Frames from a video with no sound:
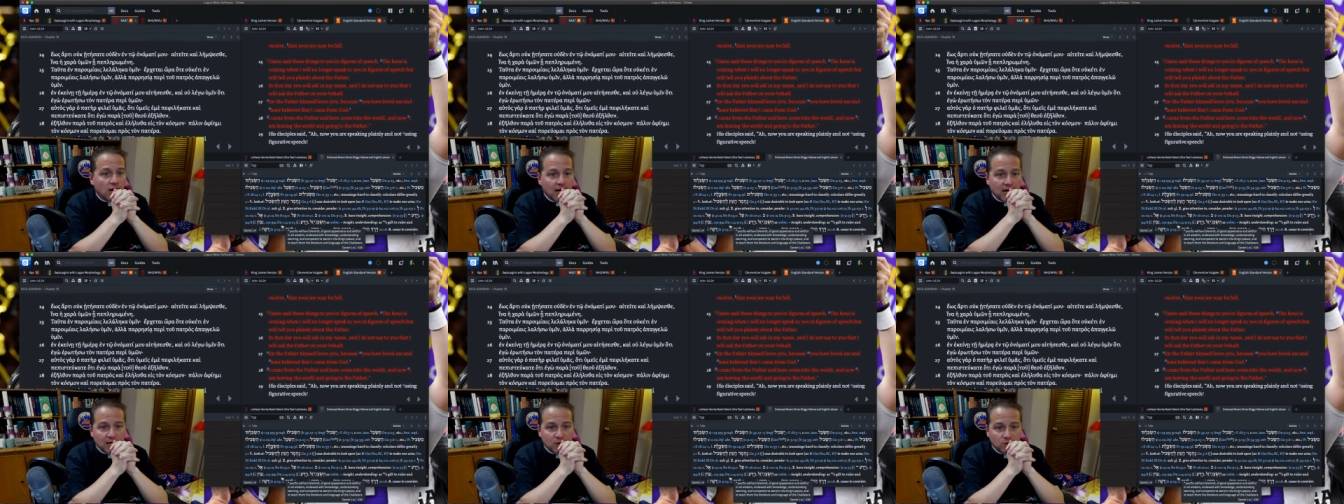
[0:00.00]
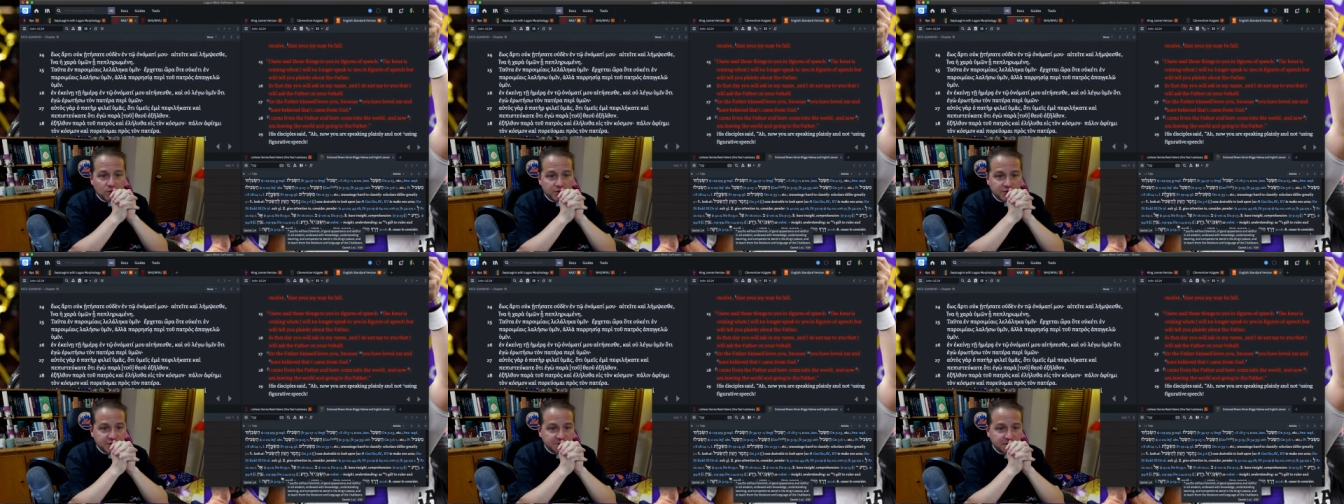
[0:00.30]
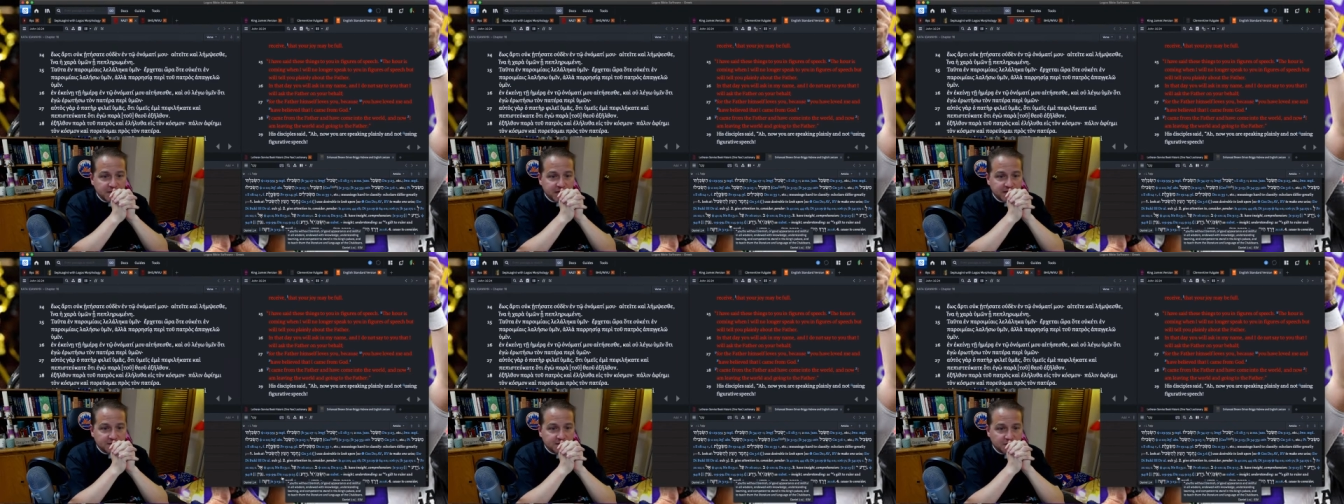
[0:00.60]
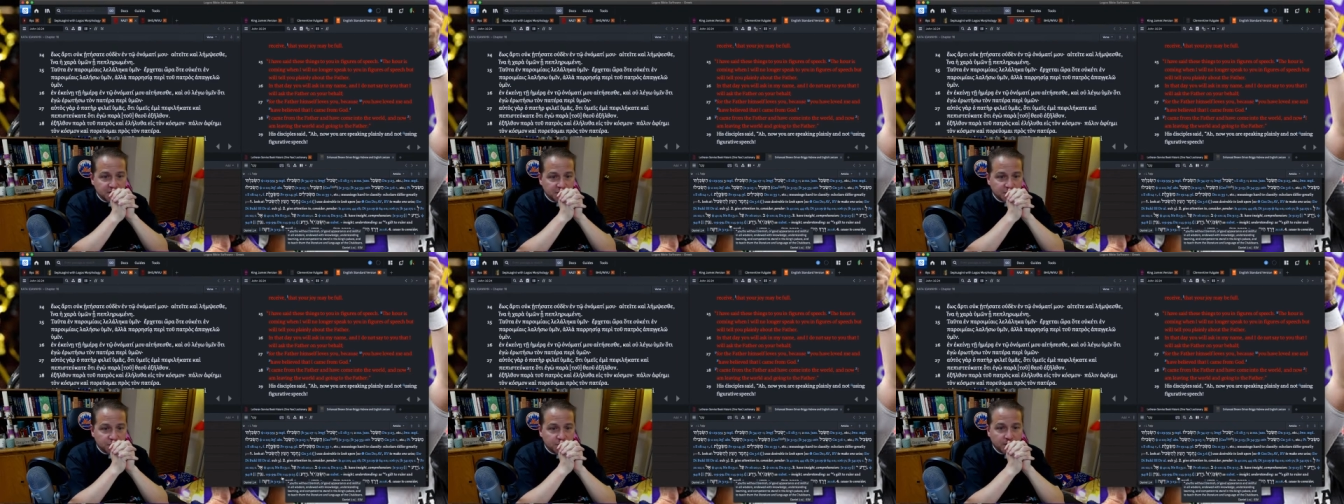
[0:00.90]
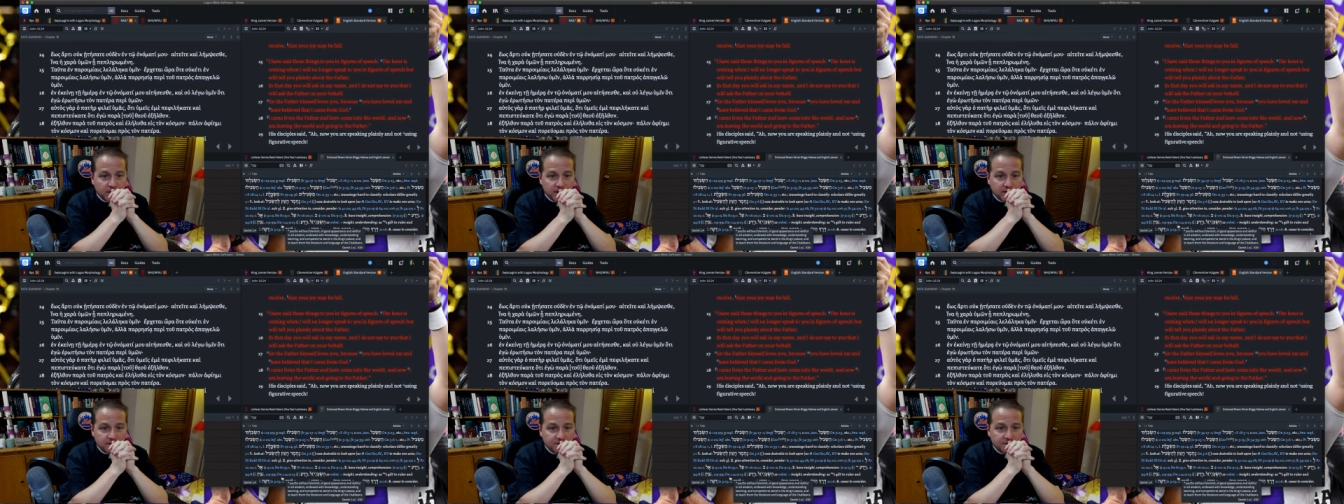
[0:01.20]
I will speak to you
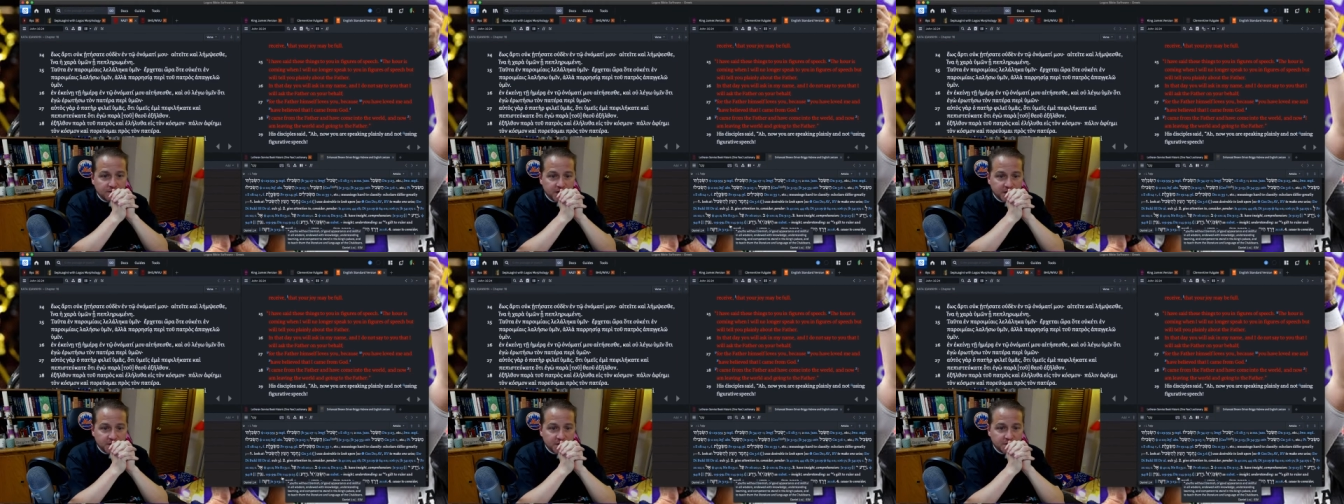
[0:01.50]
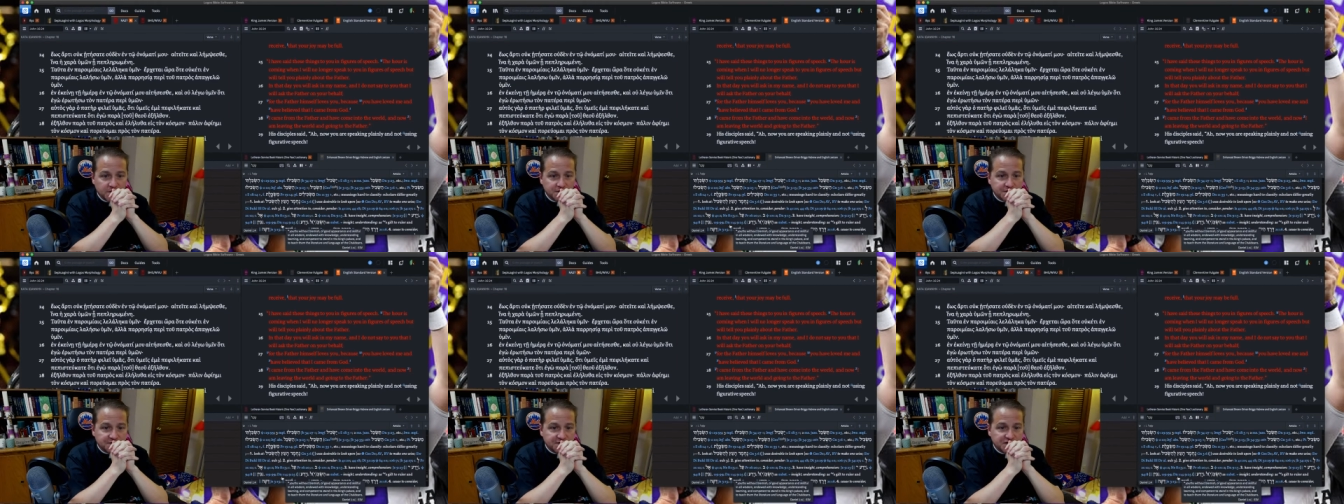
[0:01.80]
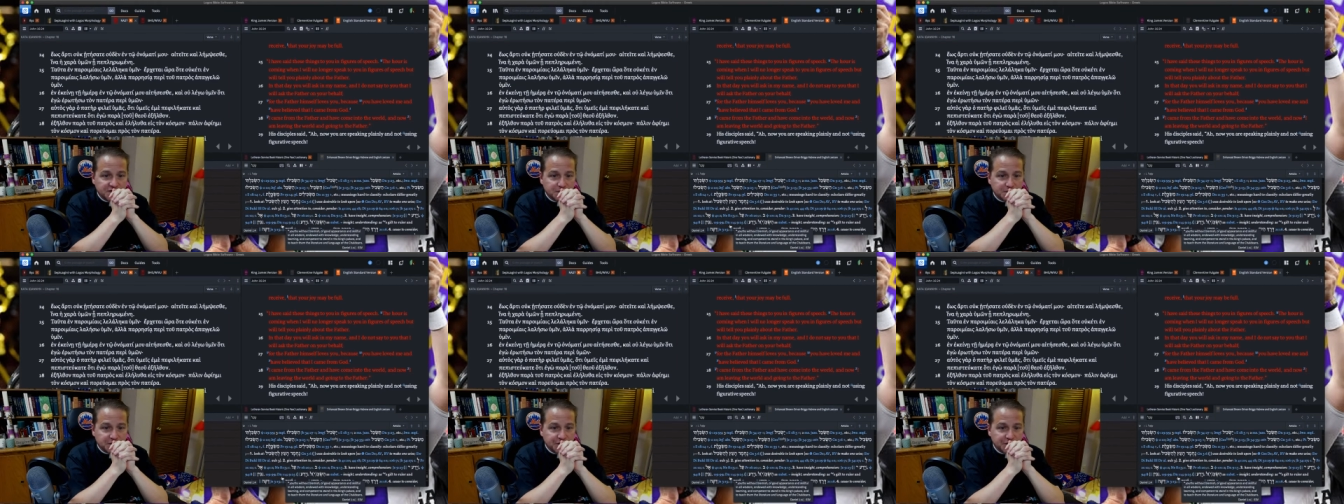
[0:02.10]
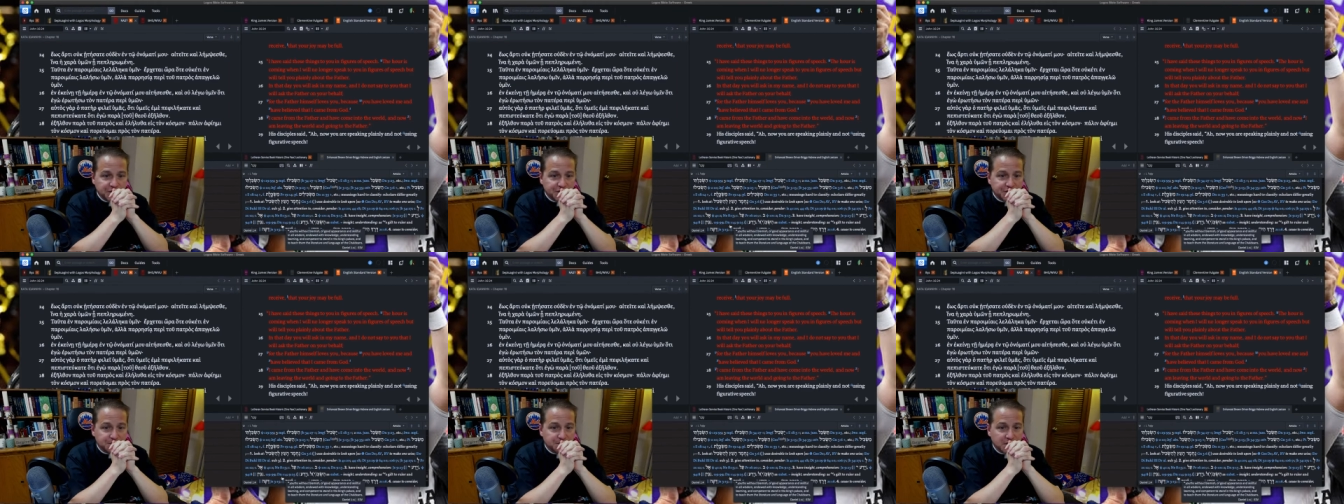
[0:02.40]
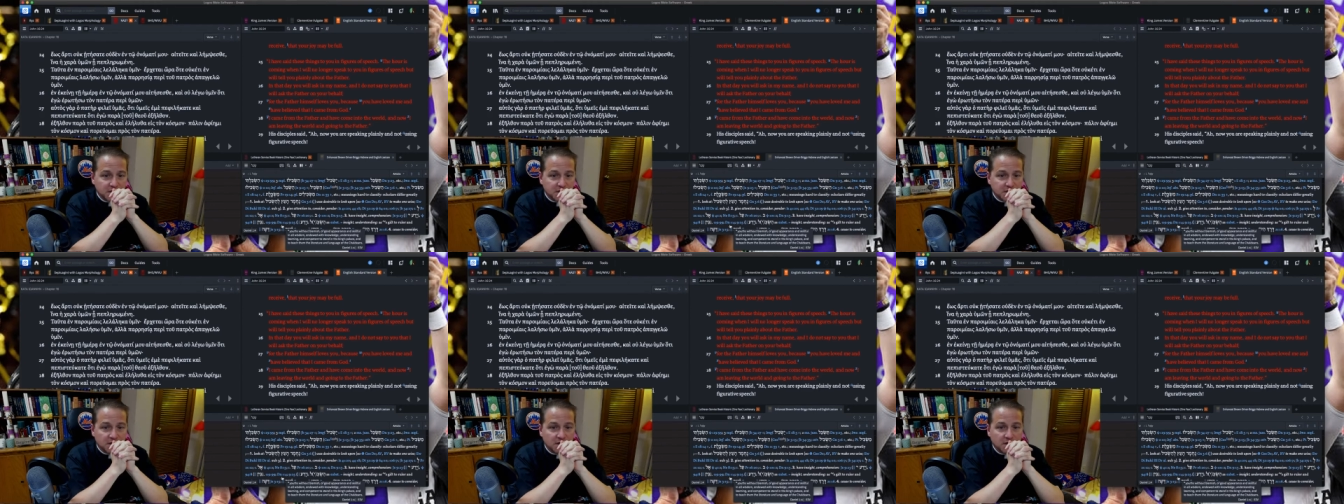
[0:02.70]
in figures of speech, but